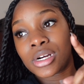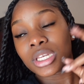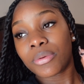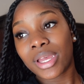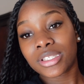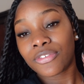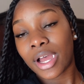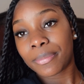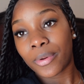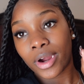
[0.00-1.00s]
Then we have to
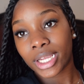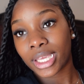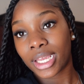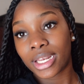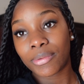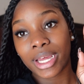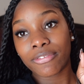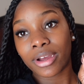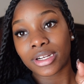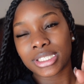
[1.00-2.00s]
find parking, then we gotta
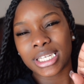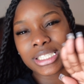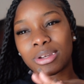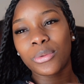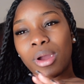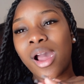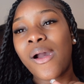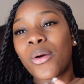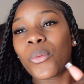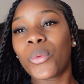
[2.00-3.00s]
find our seat. So
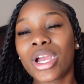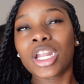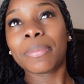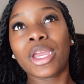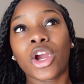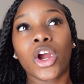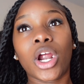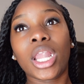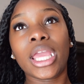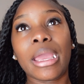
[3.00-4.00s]
we're gonna be
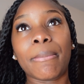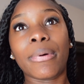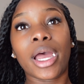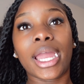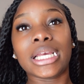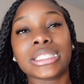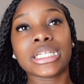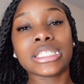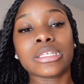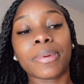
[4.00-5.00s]
early, but it's
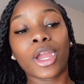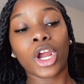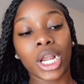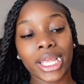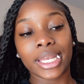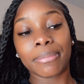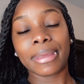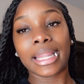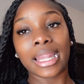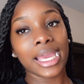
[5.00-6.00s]
good to be early than
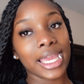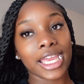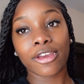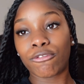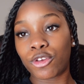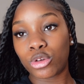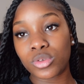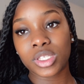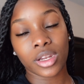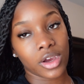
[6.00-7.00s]
be late,
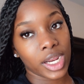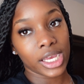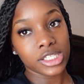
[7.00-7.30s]
confused, and all that.